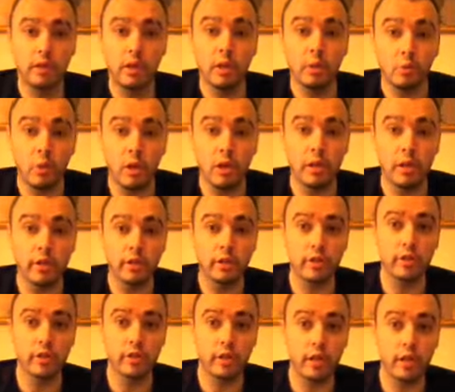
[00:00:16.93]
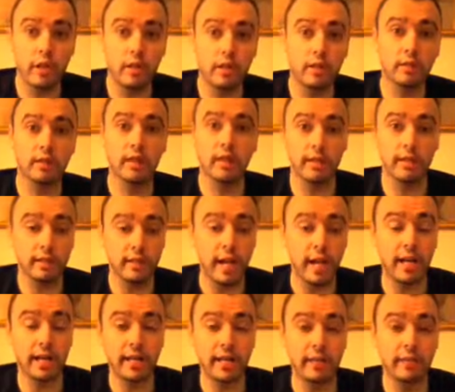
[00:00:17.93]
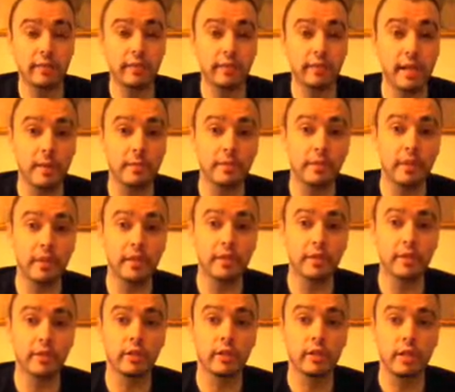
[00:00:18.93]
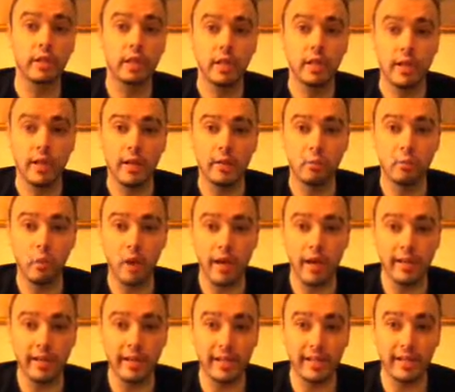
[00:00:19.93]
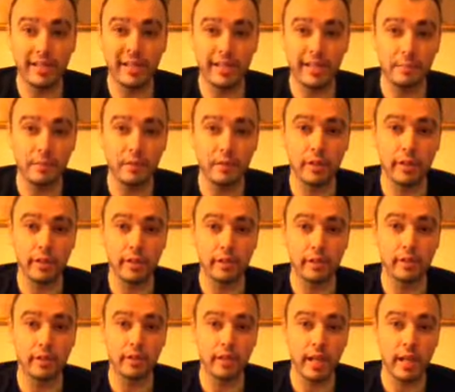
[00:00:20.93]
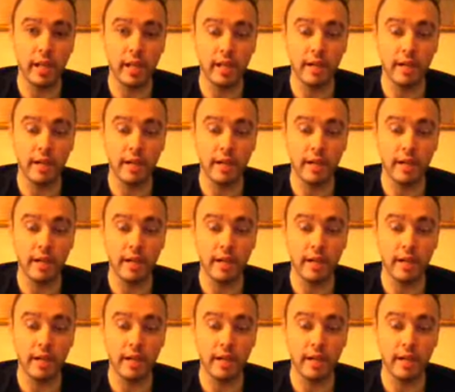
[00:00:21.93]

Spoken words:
and what countries are and that kind of separation and why that separation